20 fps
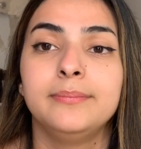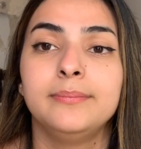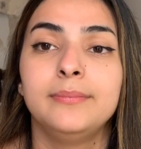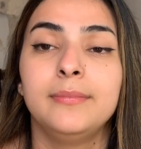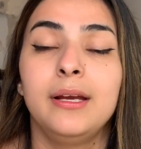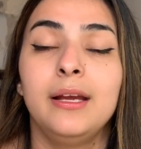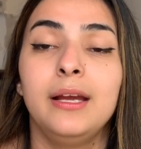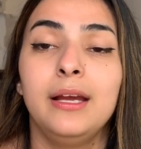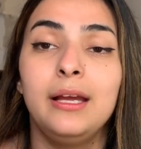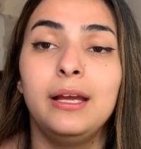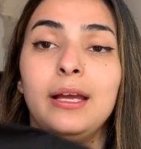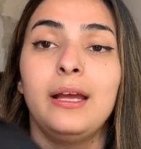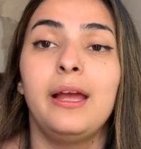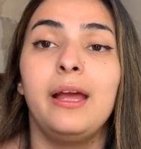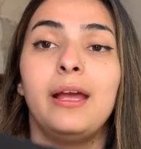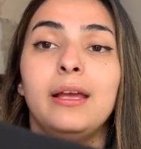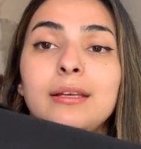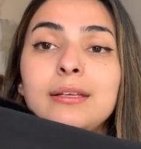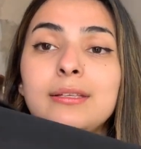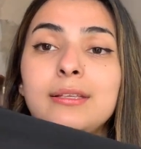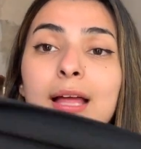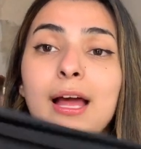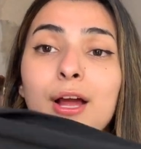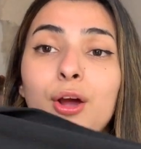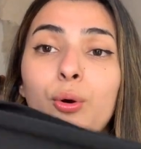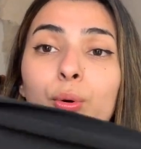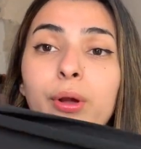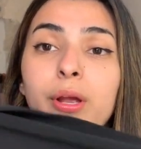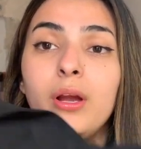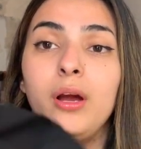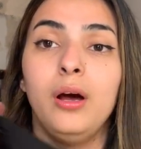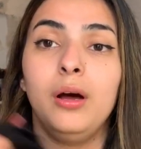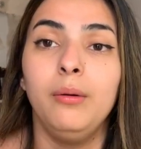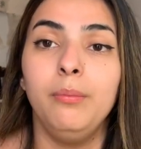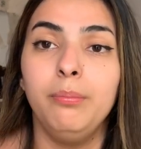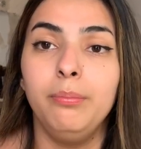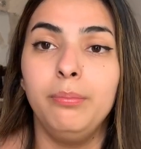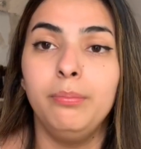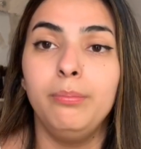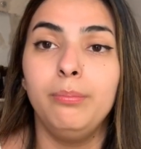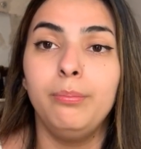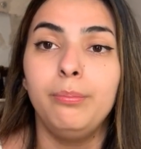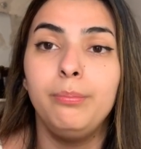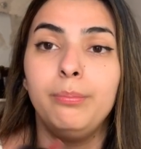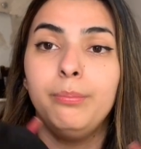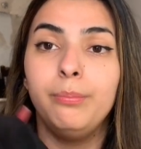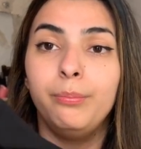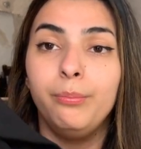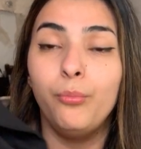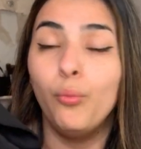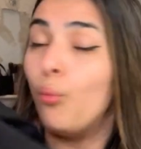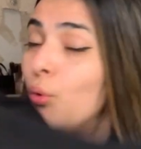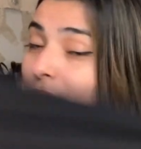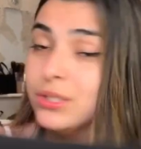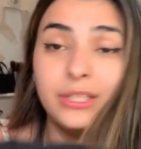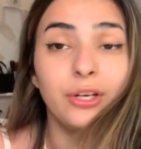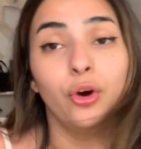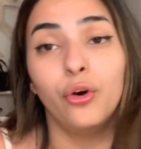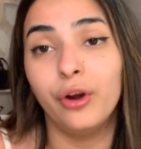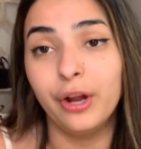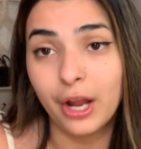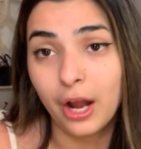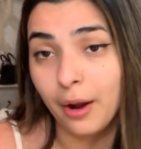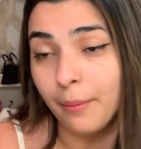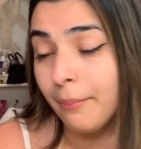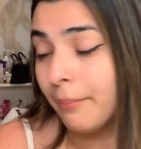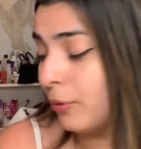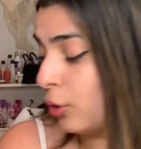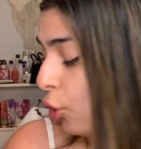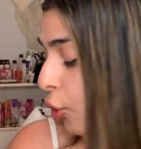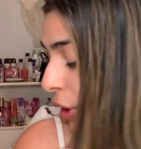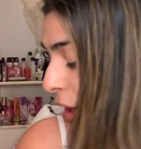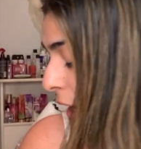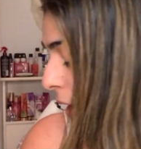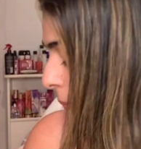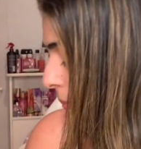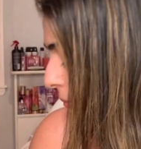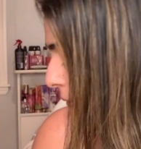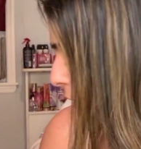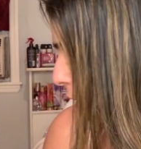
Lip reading: It's not going up. Wasn't going up.